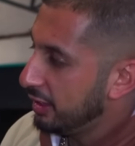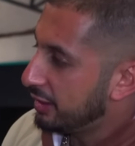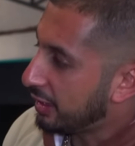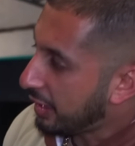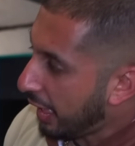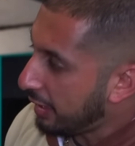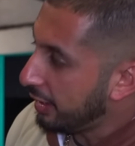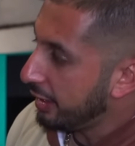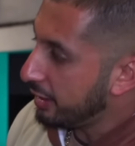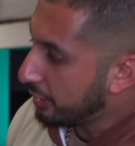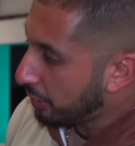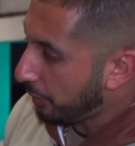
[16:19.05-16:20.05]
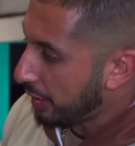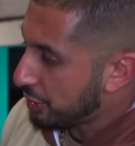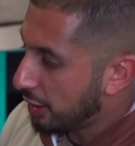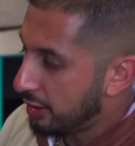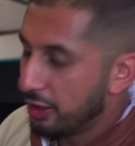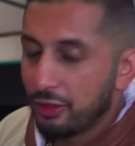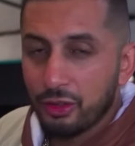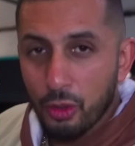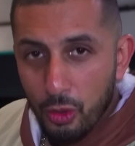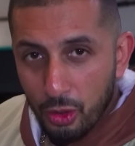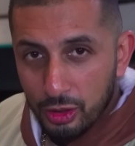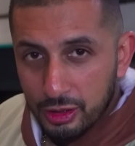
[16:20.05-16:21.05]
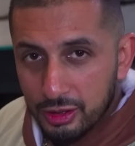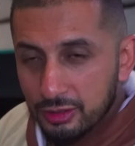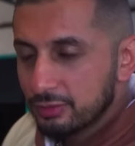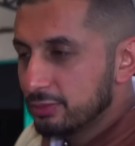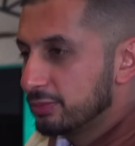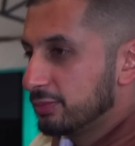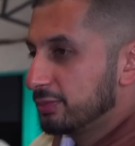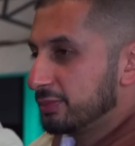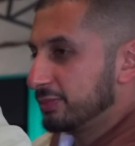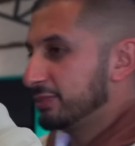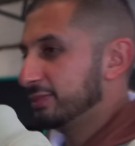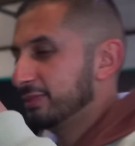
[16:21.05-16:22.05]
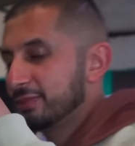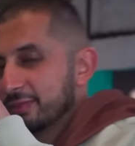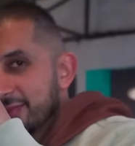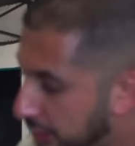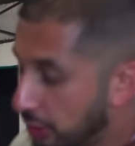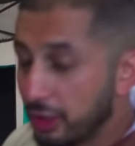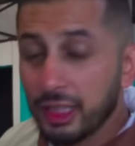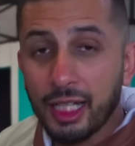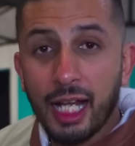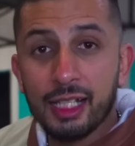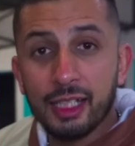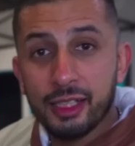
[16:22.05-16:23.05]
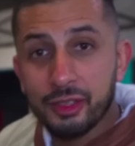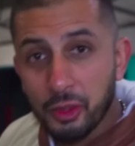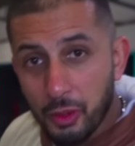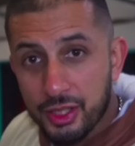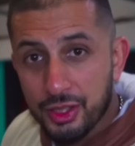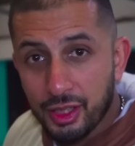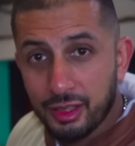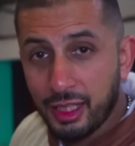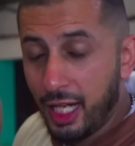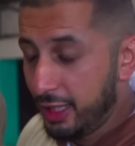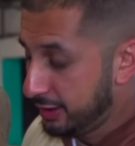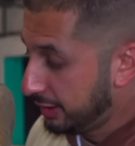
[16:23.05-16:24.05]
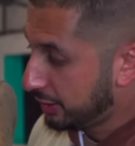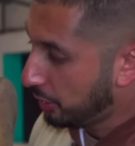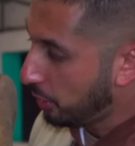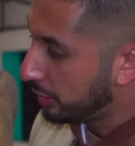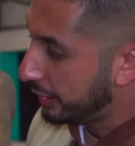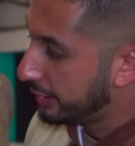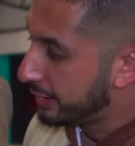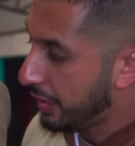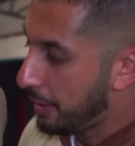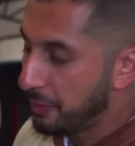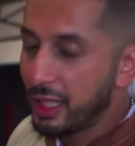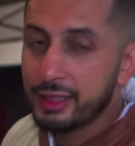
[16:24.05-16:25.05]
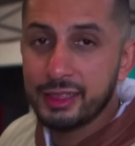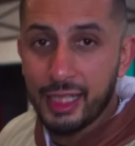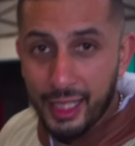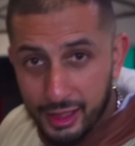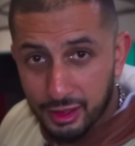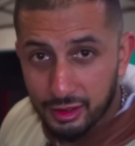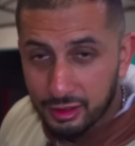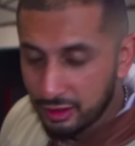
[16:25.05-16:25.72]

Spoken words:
The color in question is called, so the color in question, guys, is called Intaba 10.